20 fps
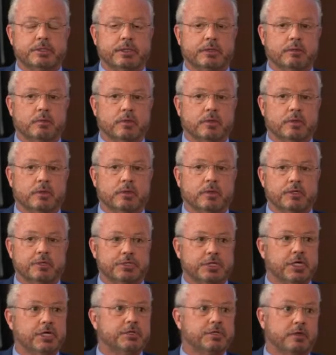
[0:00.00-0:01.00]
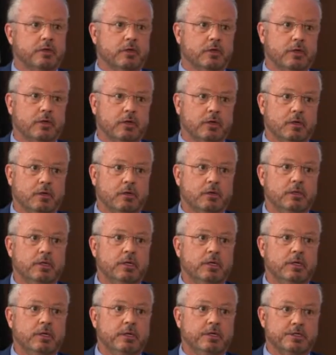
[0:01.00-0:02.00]
actually worked on changing the
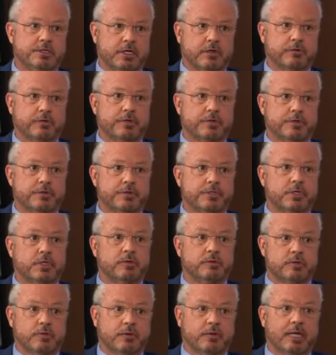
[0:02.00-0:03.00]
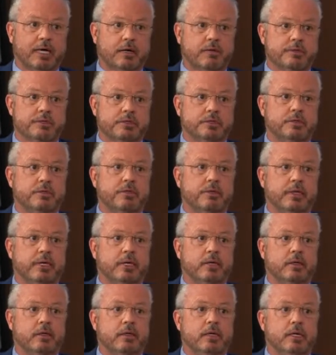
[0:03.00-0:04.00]
law several years ago to allow us to do
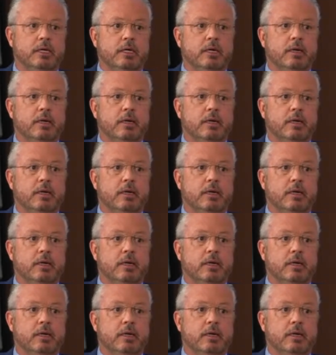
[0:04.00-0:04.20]
that.